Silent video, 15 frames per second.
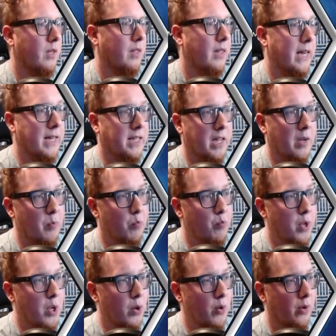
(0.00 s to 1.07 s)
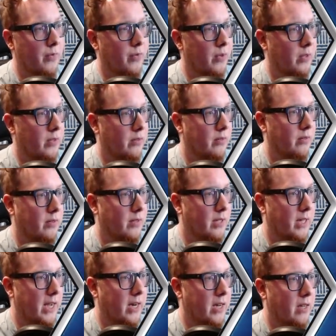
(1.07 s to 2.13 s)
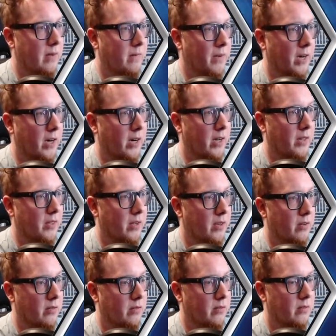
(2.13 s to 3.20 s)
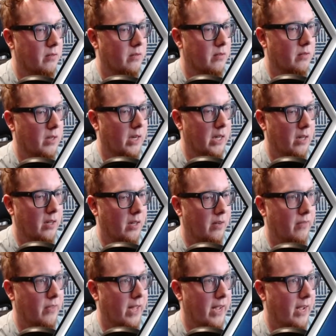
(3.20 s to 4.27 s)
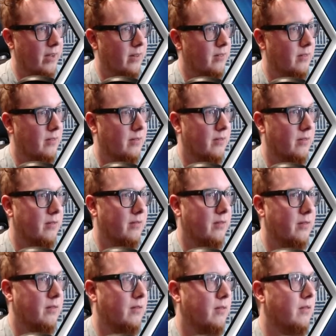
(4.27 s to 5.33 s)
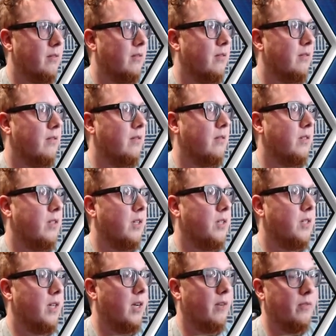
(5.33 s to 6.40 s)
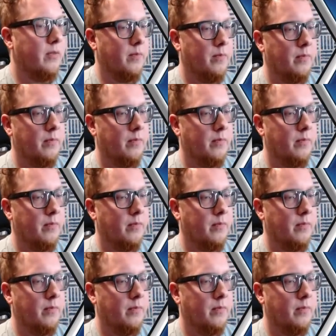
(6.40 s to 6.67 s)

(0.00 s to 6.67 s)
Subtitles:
That is a beautiful Dan Hip variant though. I love that. It's good stuff.